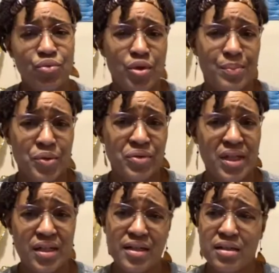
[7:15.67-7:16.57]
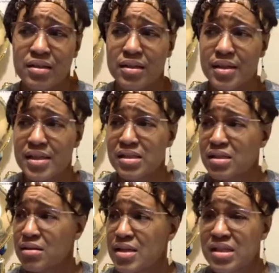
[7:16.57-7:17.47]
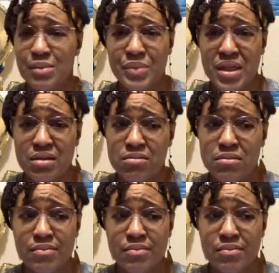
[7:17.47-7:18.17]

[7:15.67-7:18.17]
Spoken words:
your birthday is something